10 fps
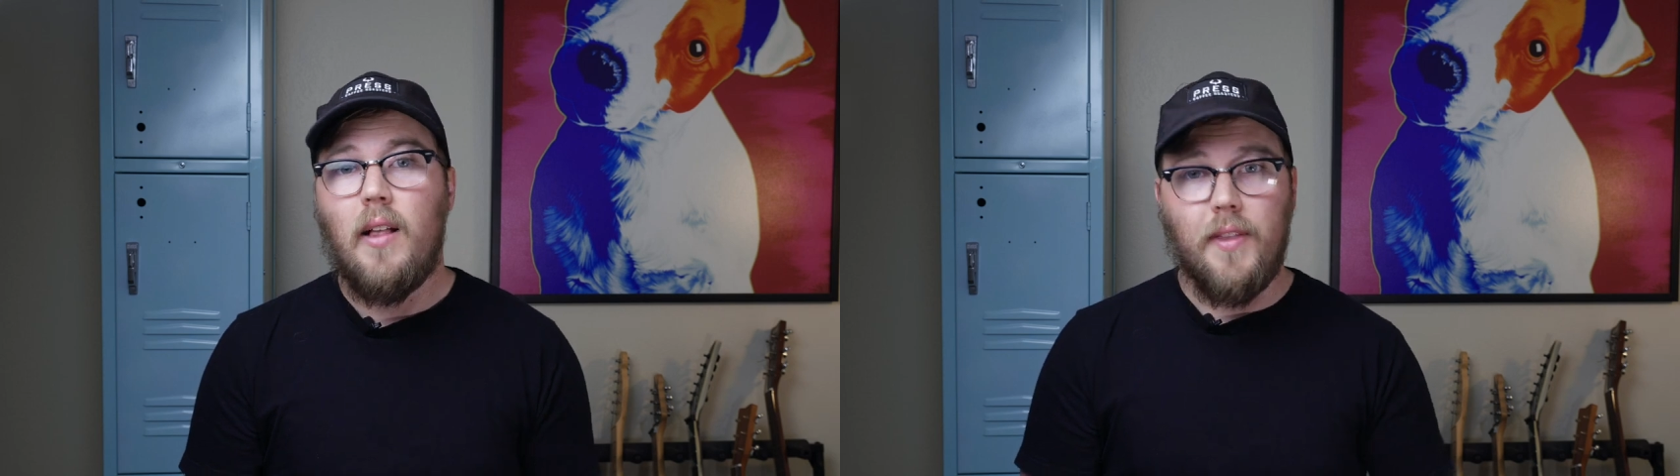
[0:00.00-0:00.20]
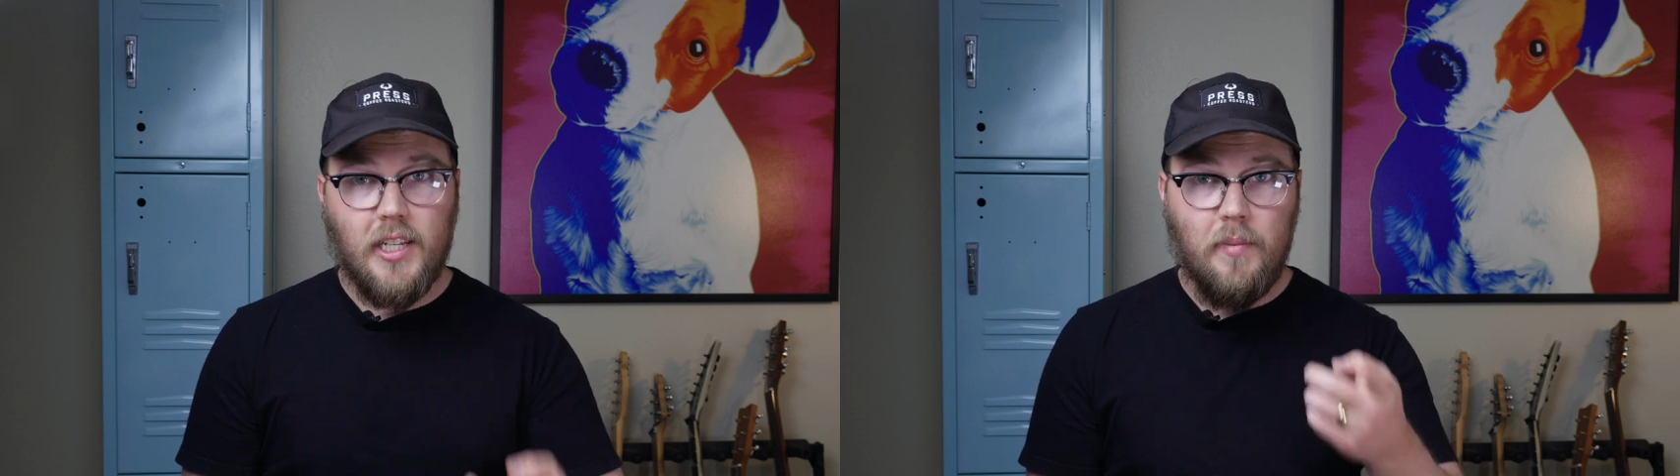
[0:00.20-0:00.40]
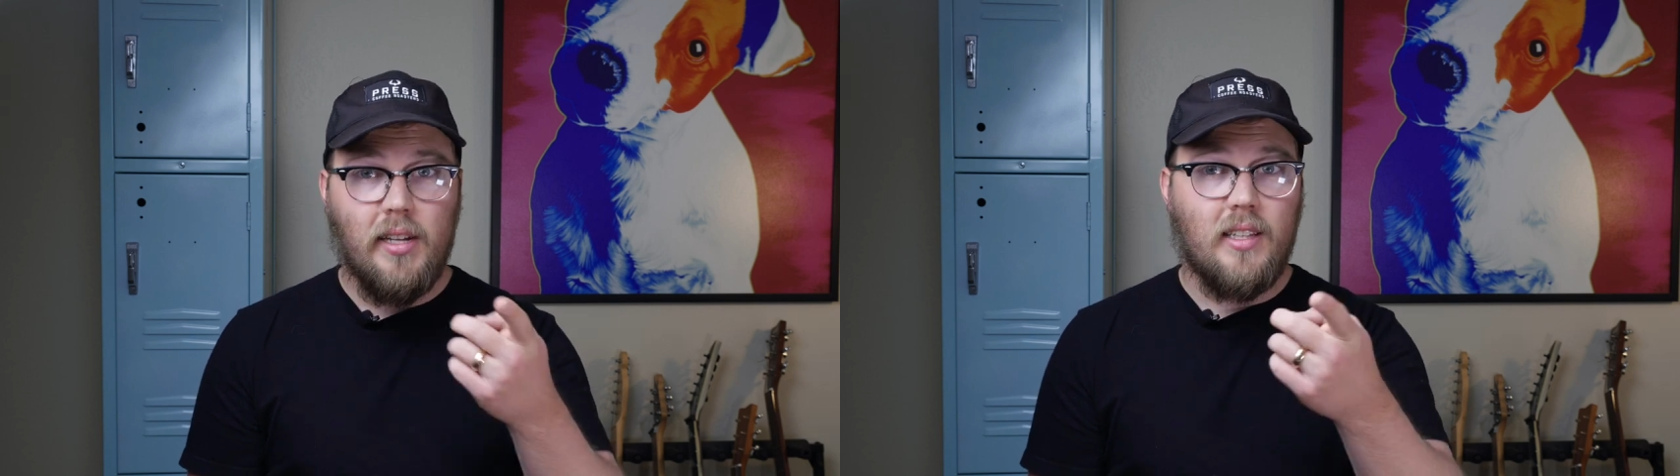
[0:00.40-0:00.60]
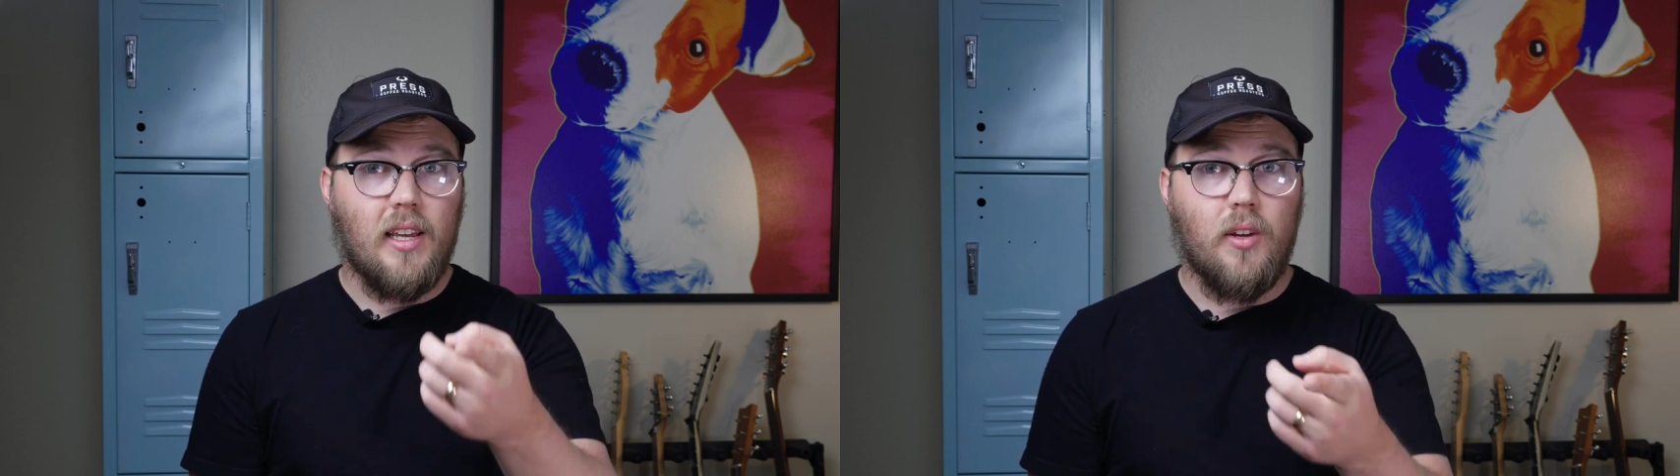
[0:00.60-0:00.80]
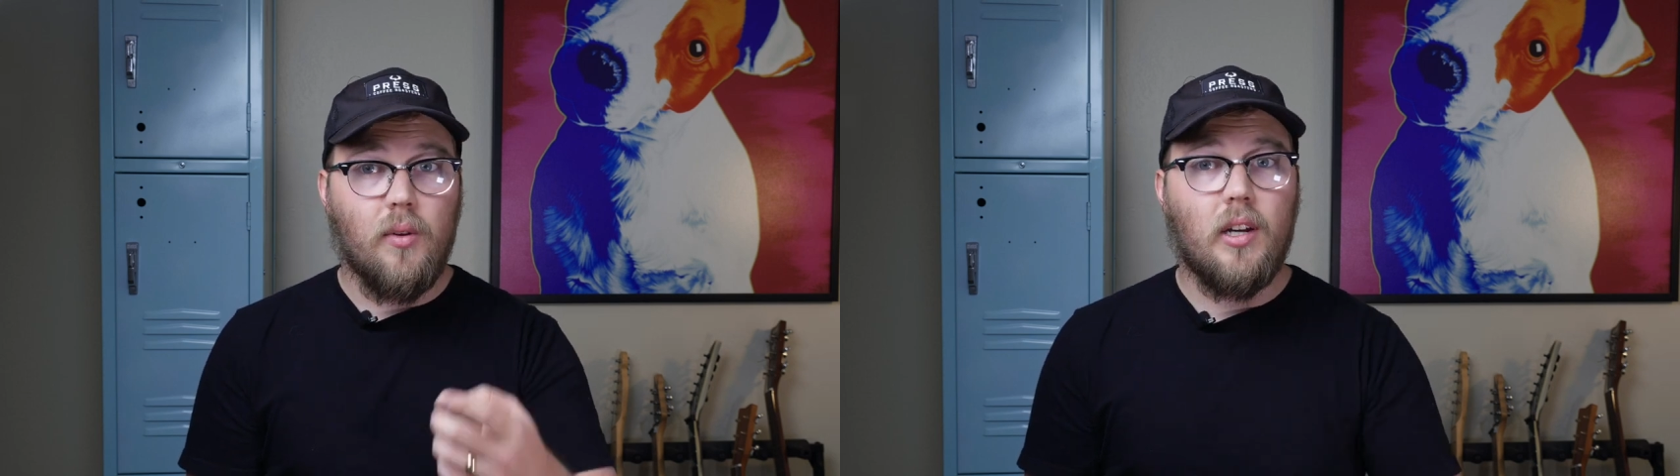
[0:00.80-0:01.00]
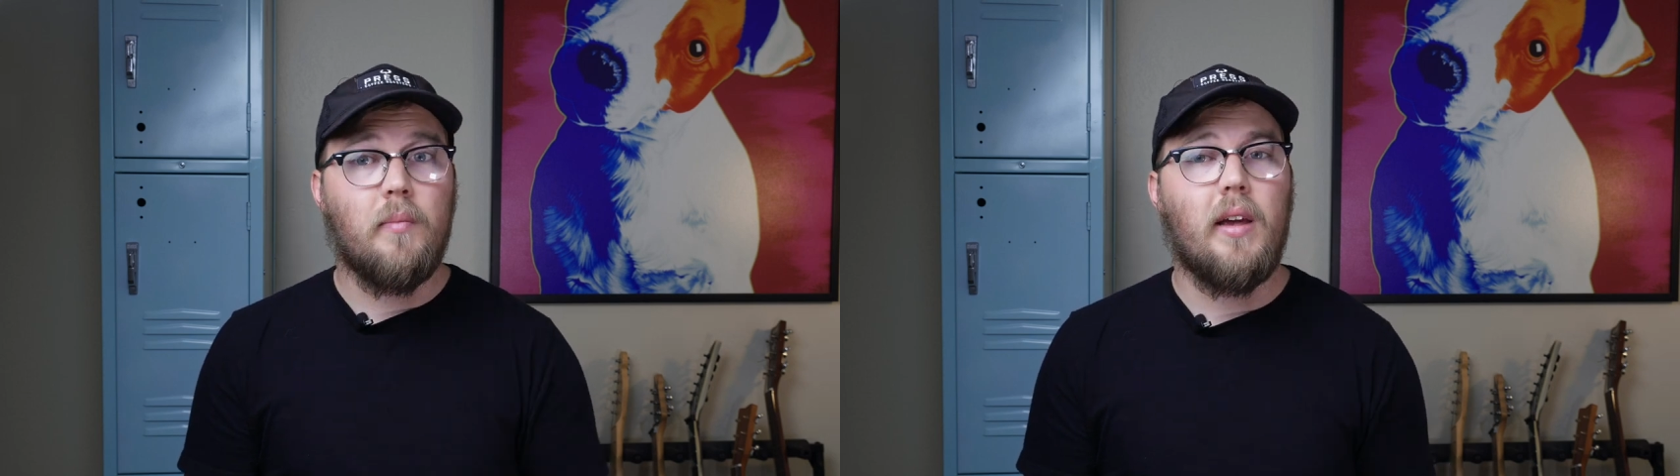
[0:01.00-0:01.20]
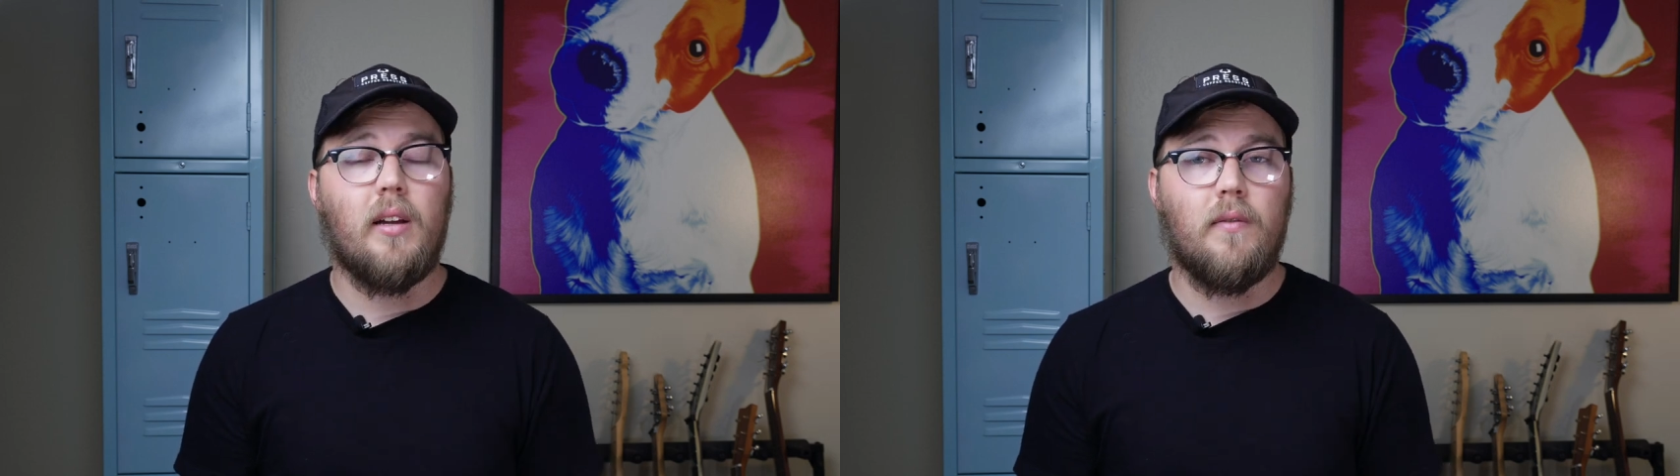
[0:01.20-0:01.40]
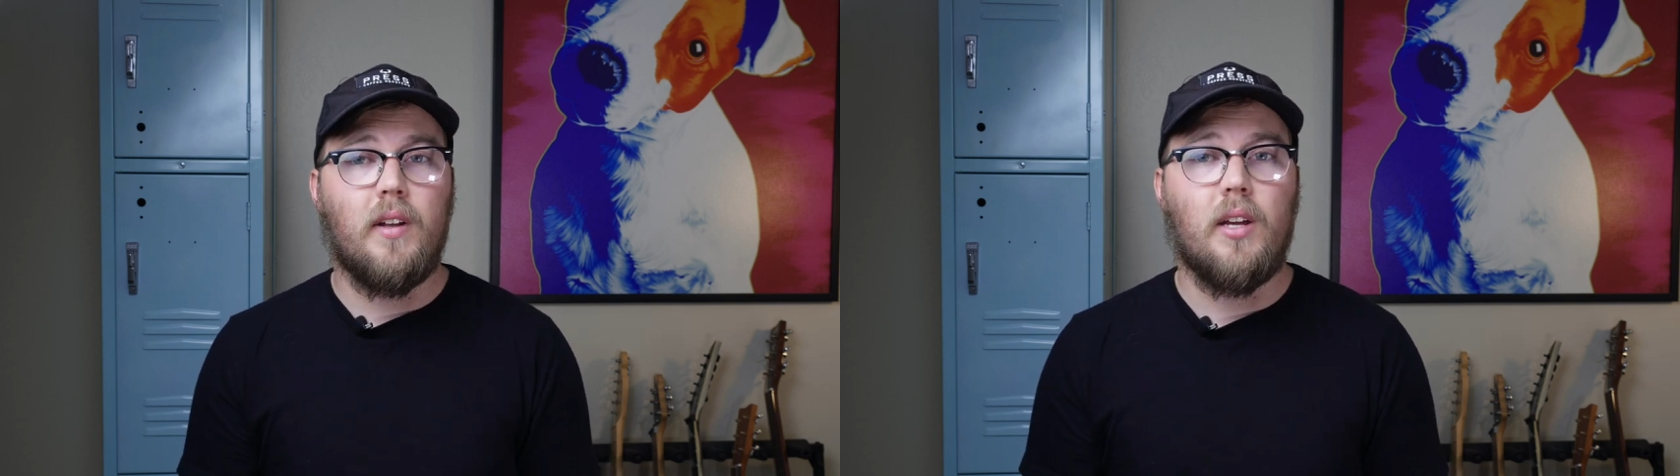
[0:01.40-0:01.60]
This means that you can
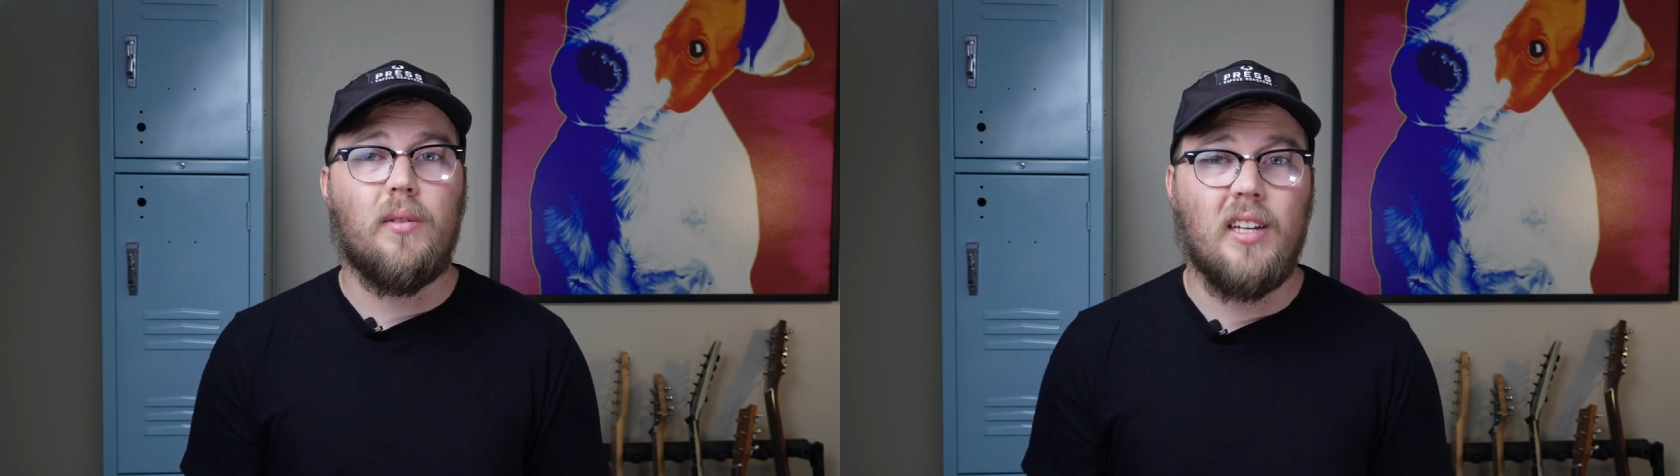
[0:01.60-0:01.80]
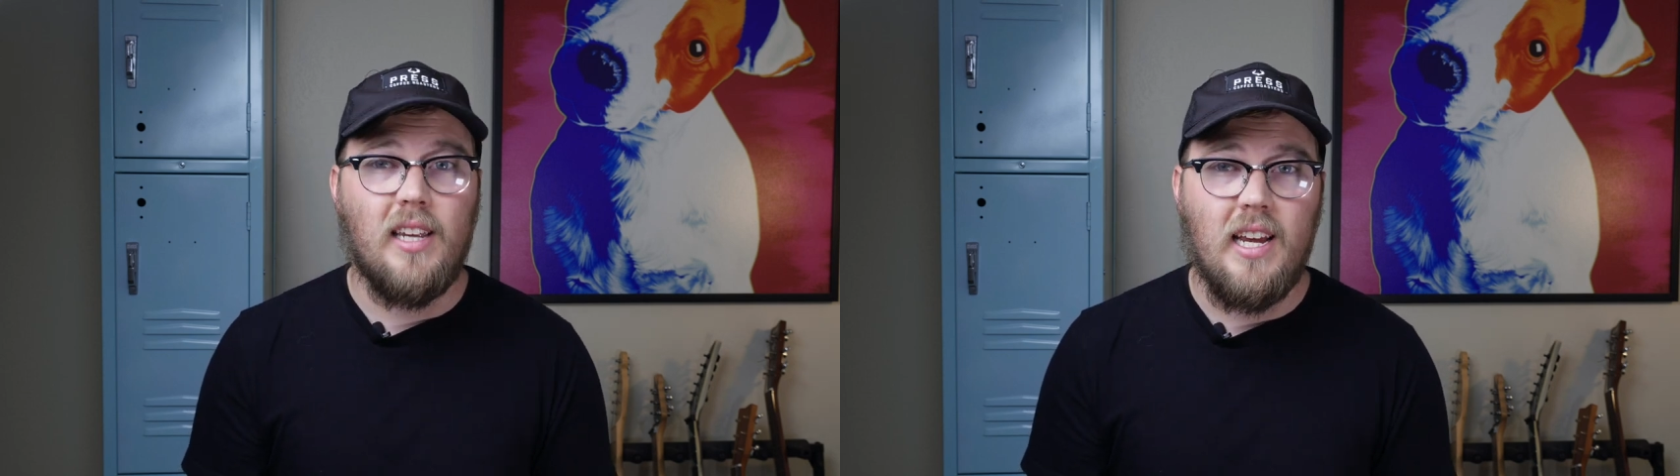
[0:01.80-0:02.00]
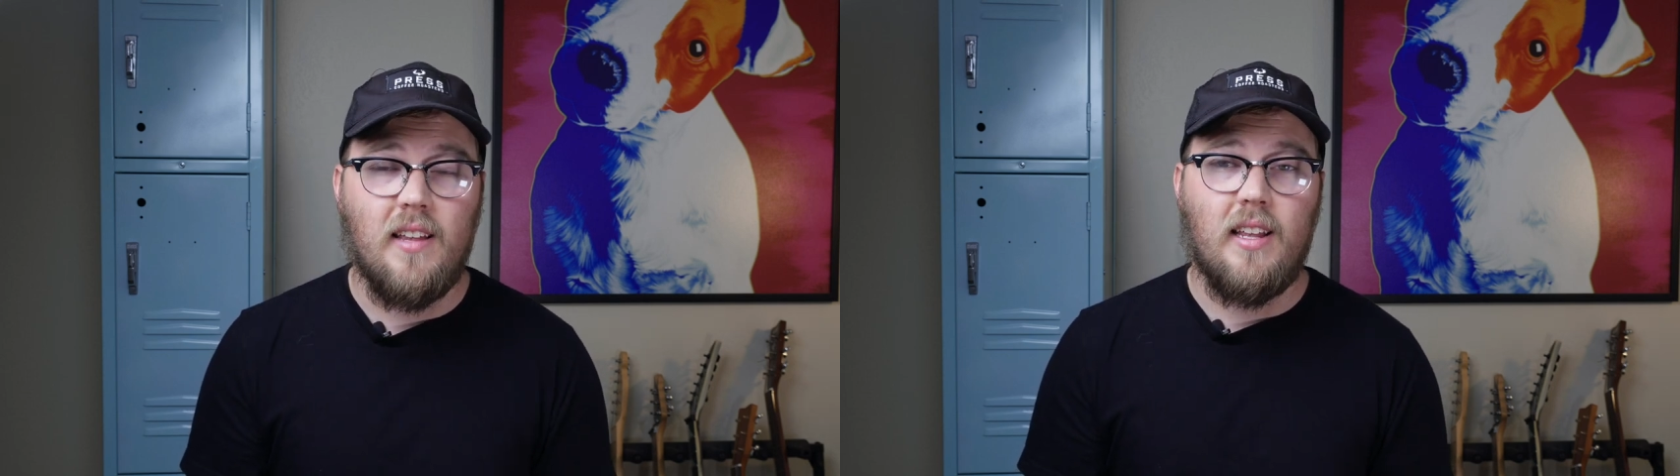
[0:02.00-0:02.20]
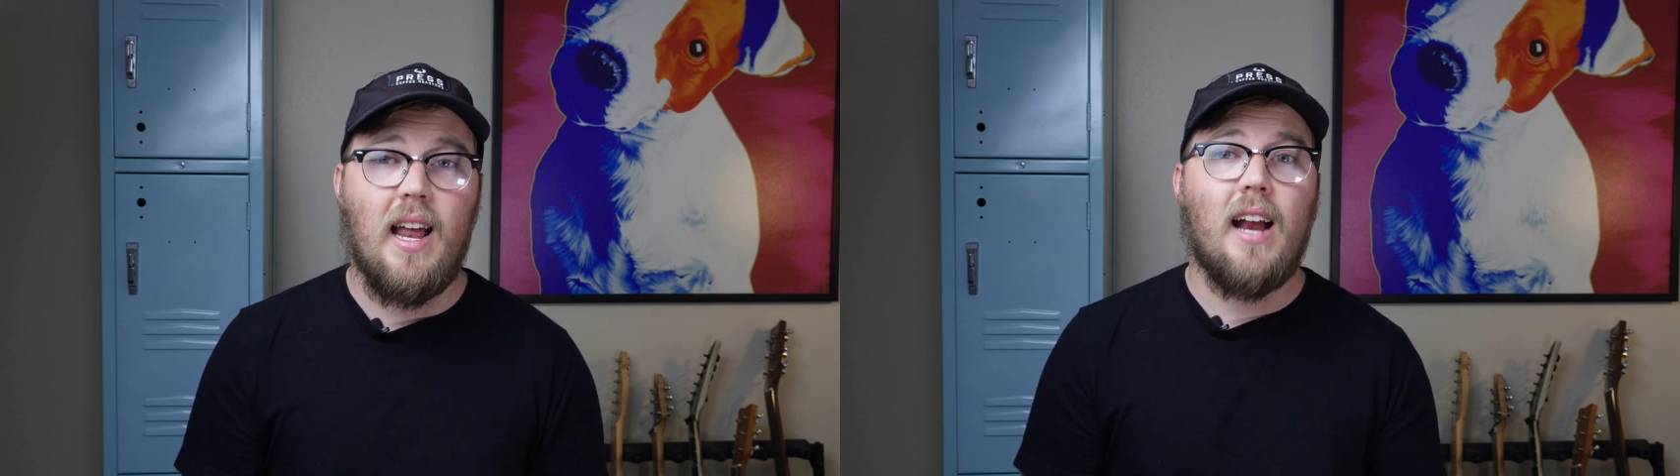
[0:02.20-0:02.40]
make a video today that